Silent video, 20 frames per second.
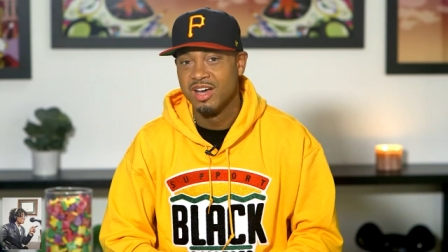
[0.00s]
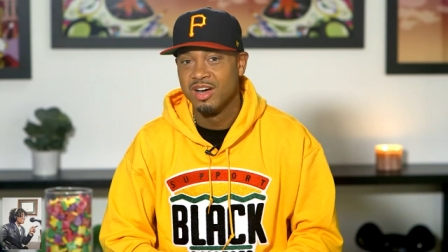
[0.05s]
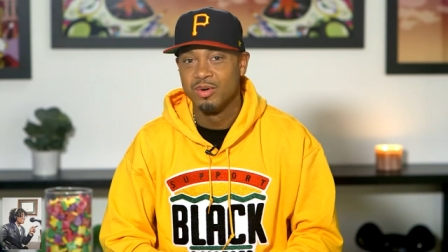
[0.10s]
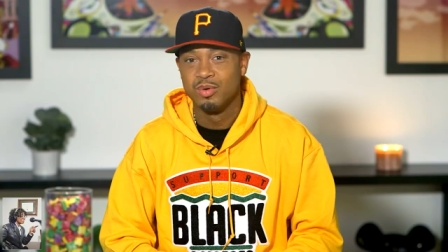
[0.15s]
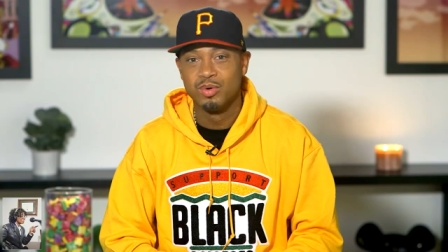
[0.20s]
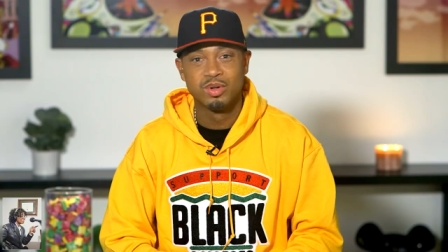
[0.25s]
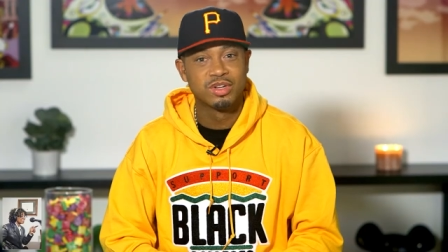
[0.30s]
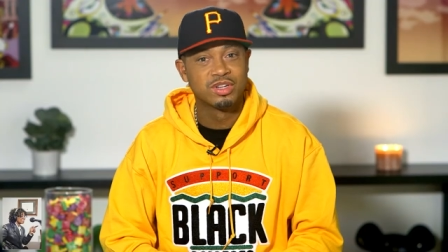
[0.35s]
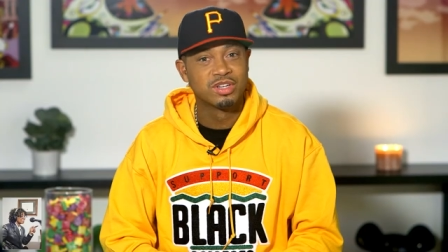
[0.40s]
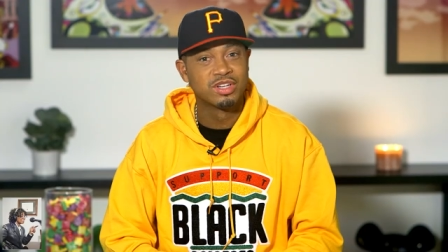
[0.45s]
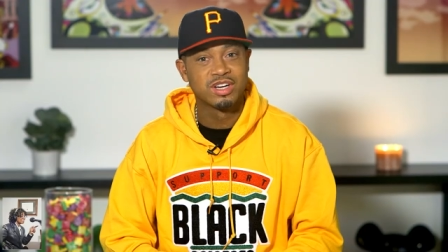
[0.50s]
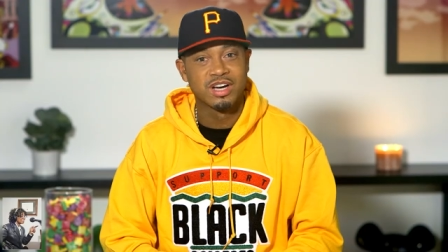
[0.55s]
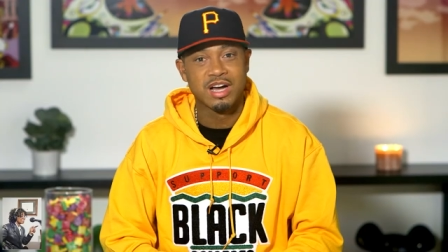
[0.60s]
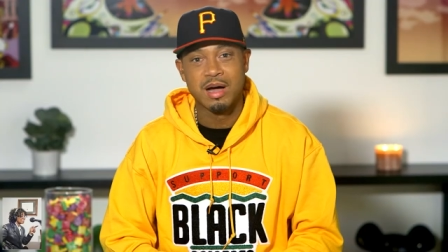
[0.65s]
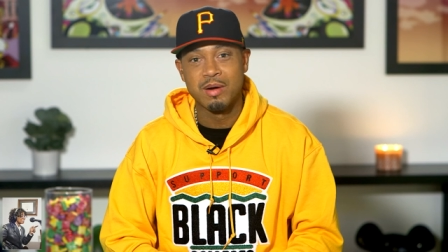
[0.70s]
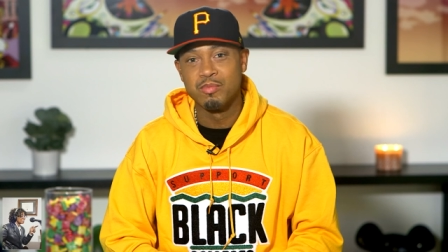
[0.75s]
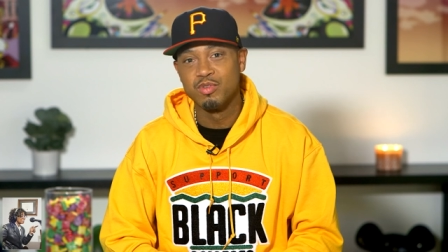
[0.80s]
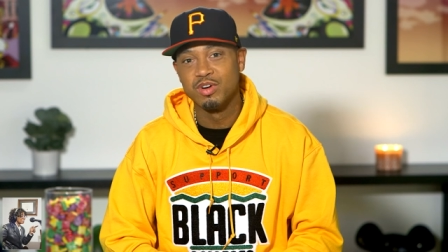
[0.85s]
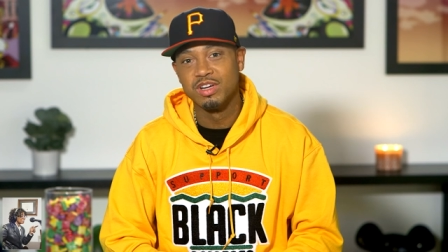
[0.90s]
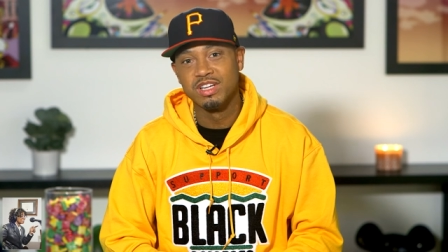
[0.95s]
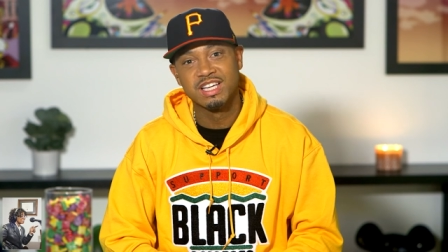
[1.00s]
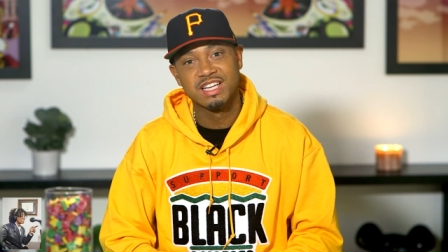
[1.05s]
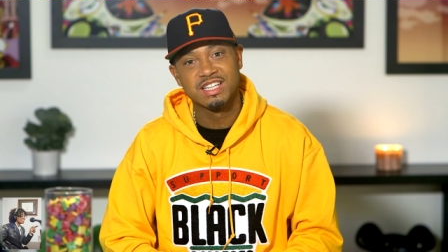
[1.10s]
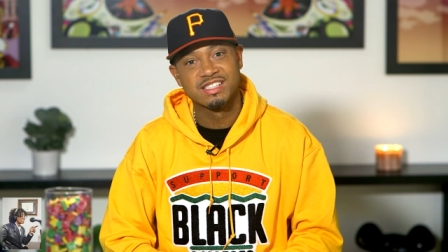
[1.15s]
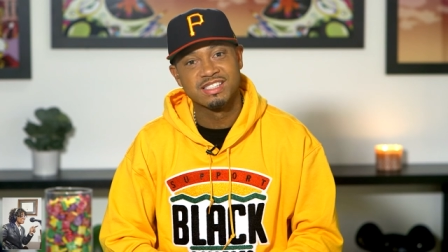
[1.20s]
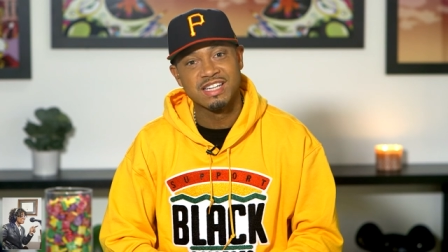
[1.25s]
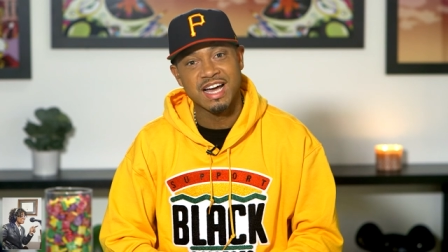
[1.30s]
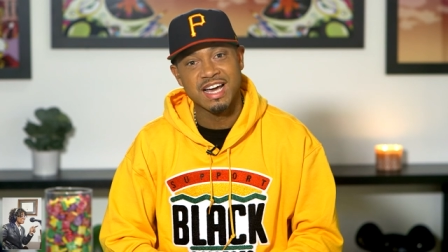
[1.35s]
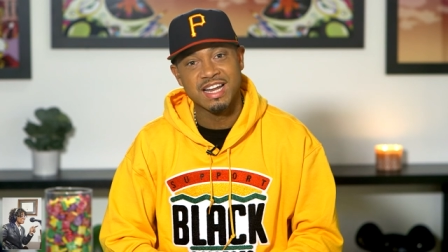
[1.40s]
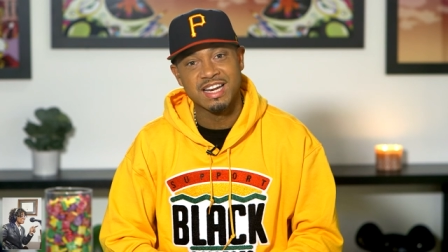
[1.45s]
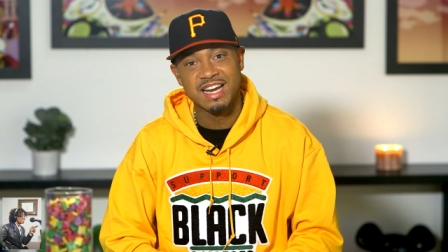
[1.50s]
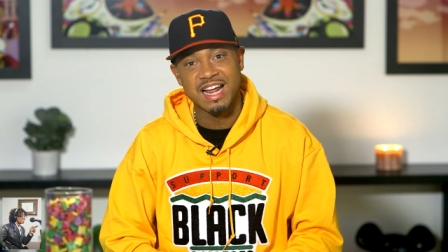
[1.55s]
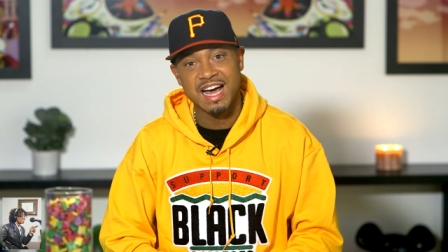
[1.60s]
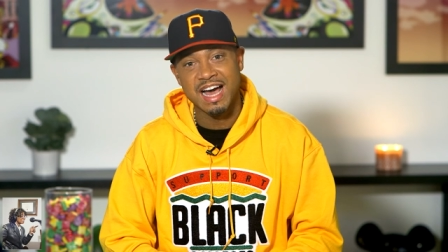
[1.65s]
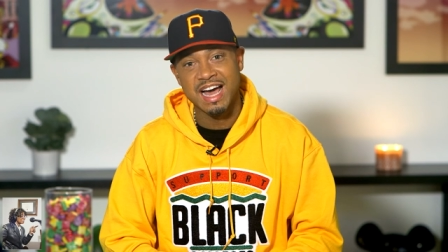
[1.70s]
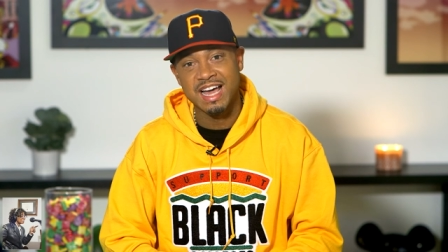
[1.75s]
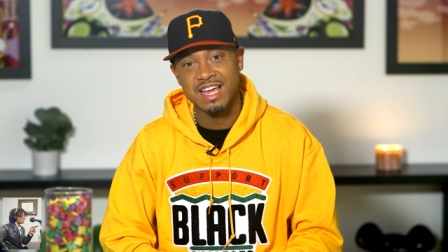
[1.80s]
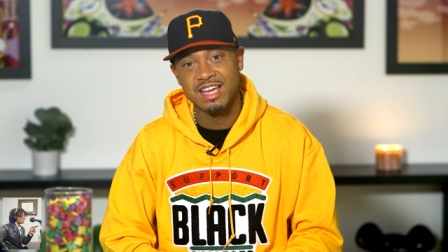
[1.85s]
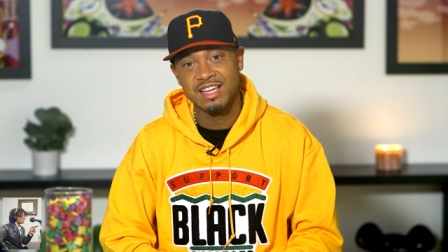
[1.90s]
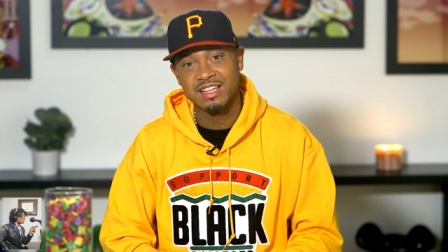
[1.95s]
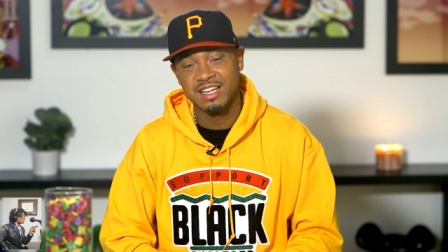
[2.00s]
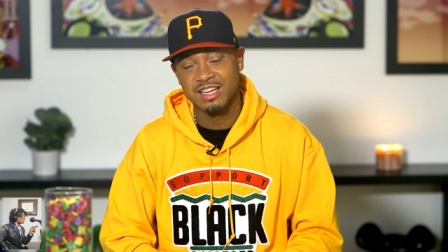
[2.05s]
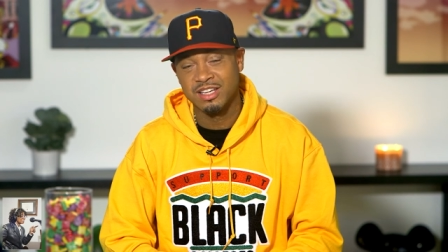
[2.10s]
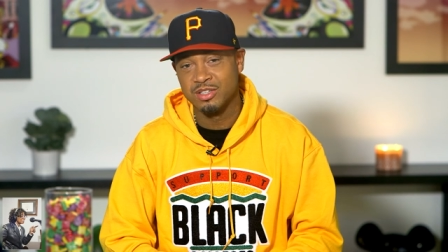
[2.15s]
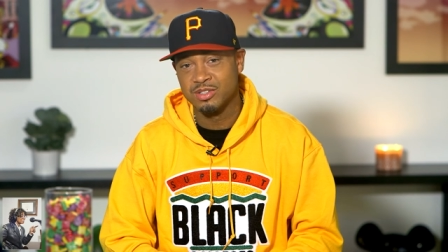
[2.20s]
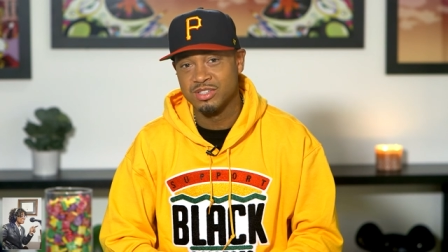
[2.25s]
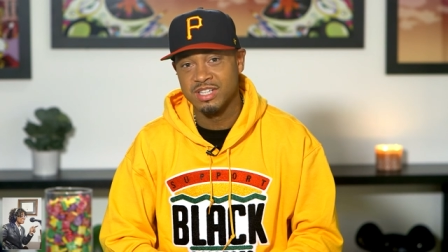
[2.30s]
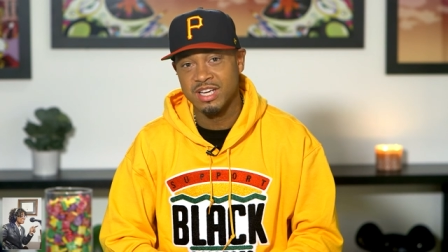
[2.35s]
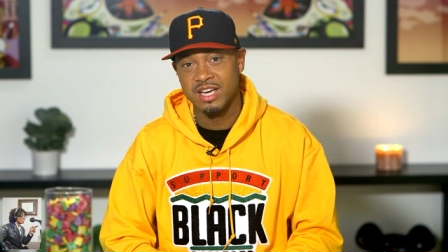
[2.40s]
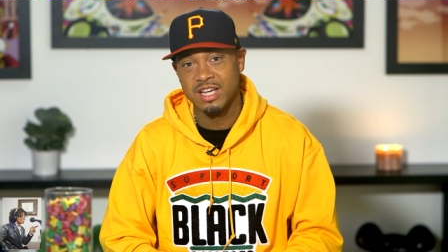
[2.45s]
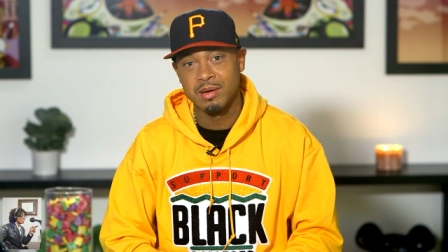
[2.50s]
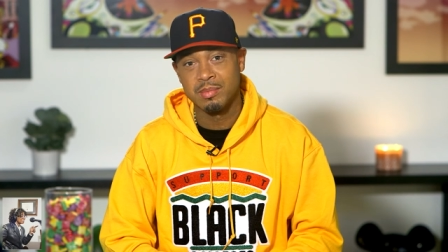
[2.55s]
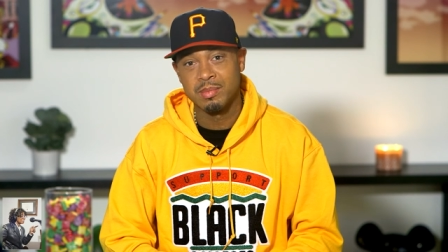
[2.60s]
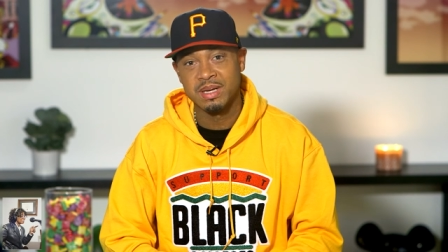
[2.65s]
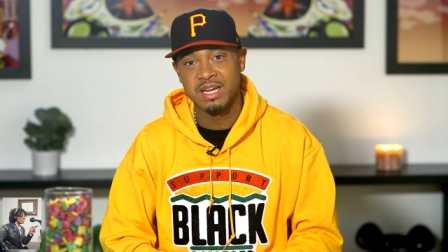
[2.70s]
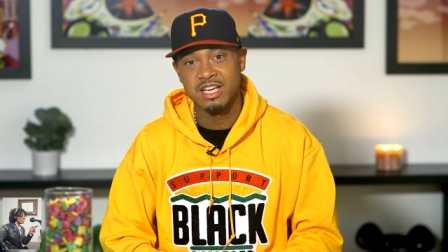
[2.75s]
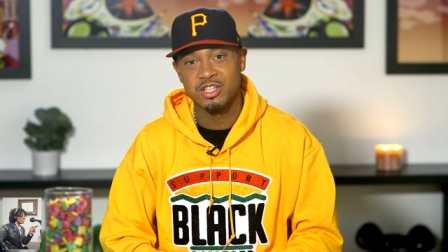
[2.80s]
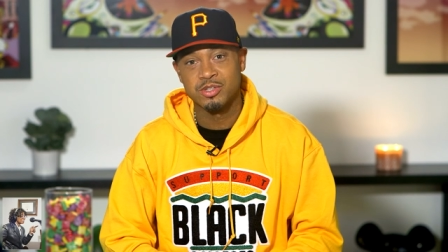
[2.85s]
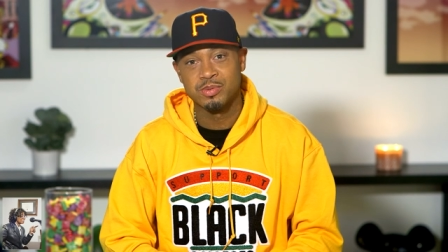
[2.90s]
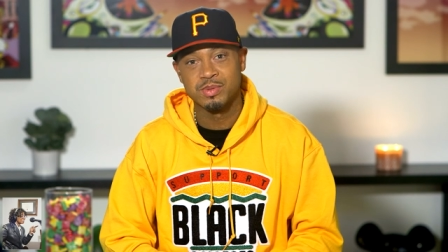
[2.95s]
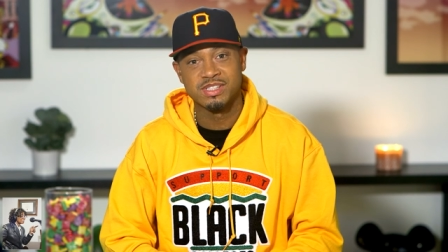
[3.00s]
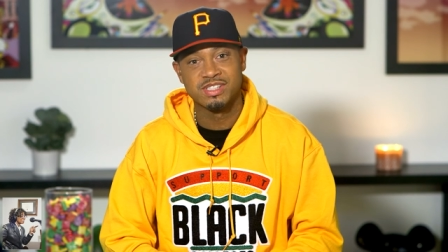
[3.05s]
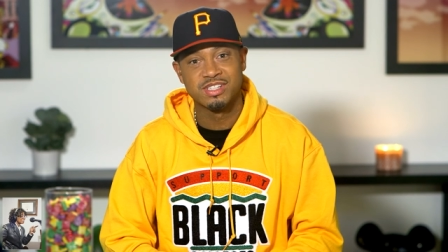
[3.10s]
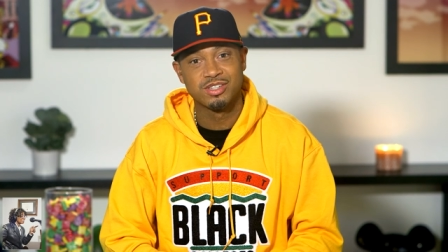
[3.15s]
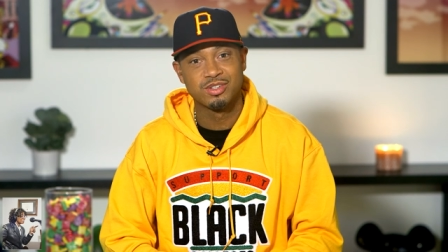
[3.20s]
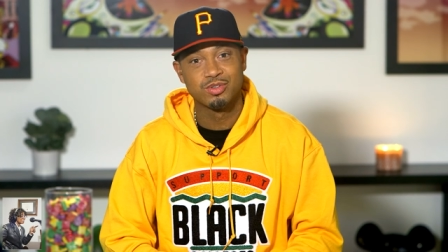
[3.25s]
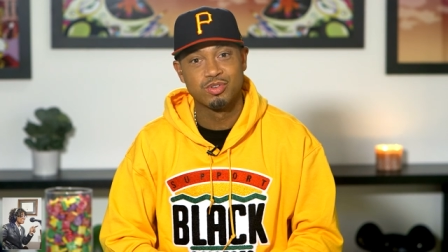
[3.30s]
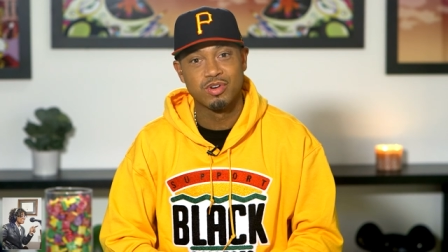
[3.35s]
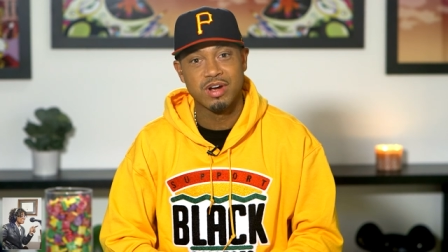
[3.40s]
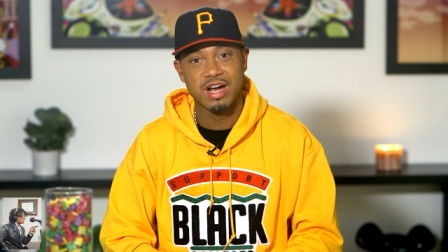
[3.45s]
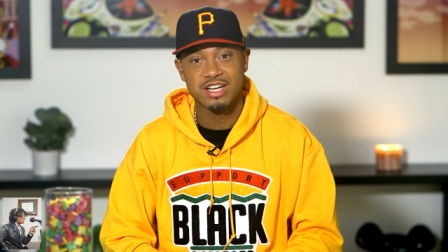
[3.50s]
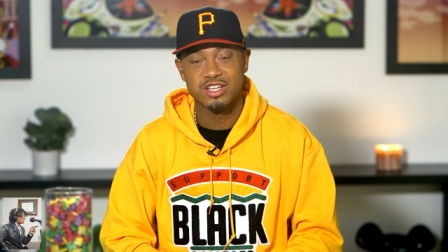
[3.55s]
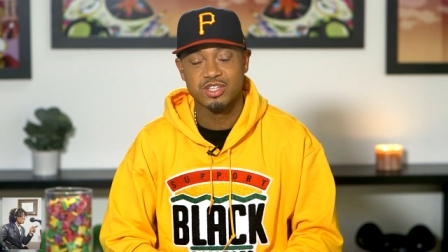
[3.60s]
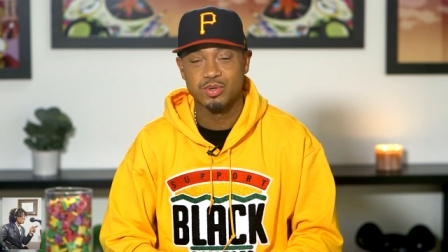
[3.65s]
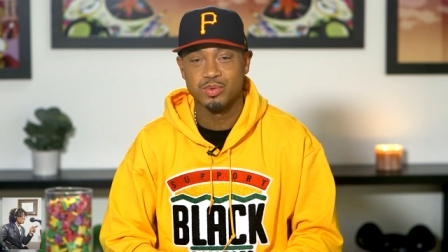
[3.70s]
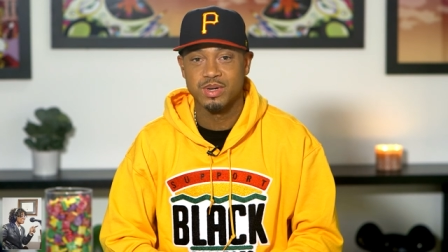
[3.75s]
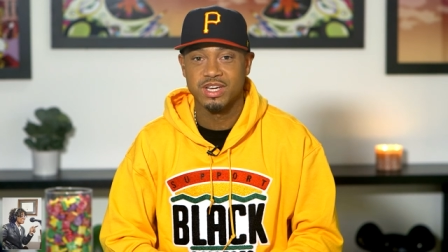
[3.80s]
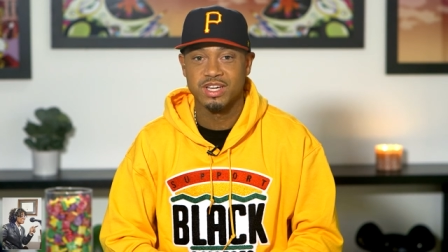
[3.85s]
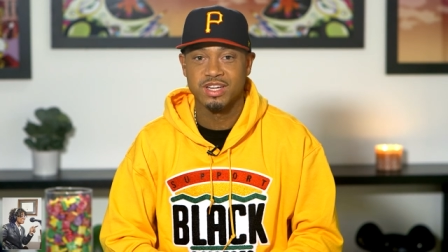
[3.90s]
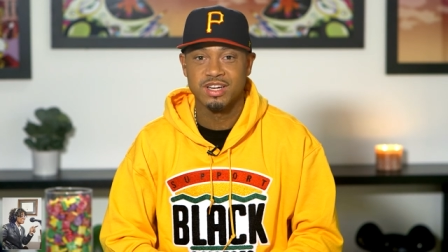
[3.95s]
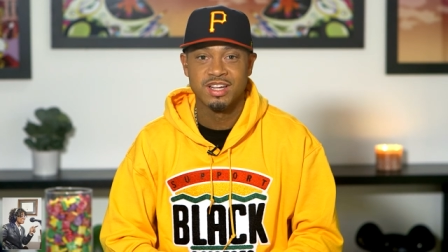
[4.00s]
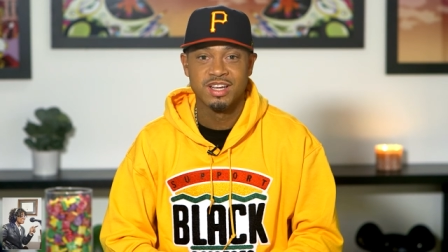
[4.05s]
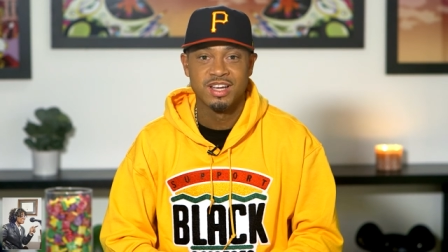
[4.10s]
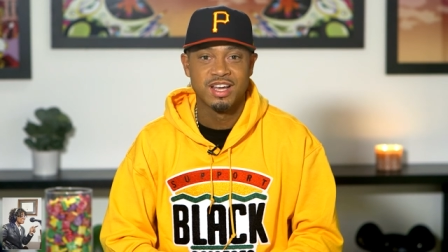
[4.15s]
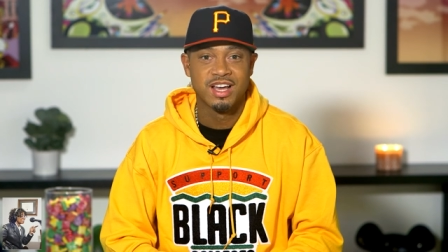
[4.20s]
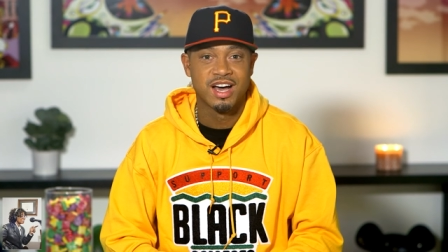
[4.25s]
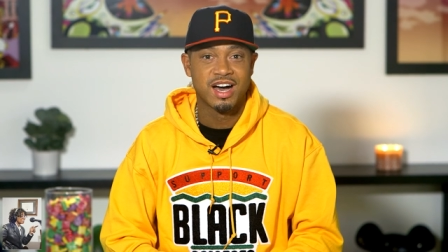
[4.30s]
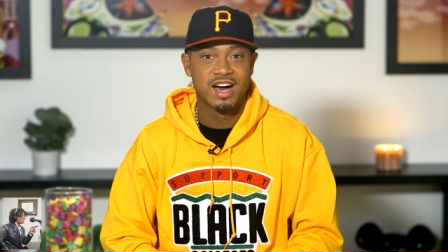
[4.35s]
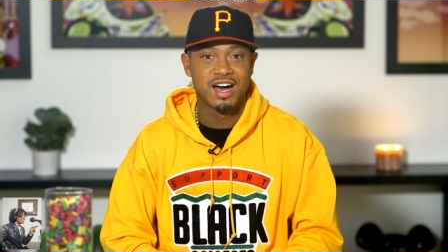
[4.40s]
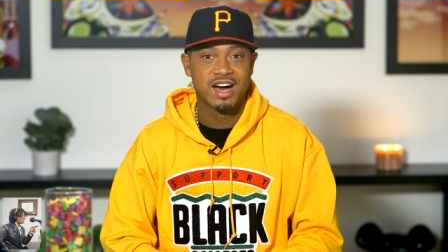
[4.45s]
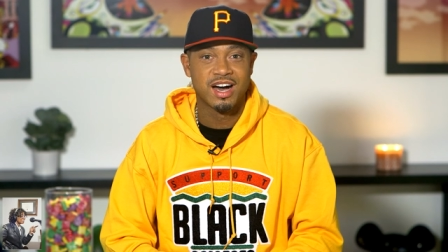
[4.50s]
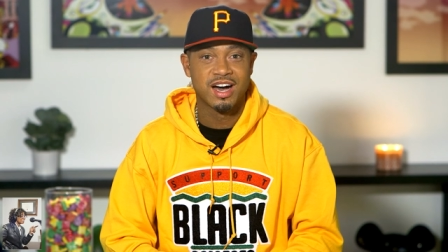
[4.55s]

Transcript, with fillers: Well, look, I'm really excited. I, like you said, I'm an HBCU graduate uh,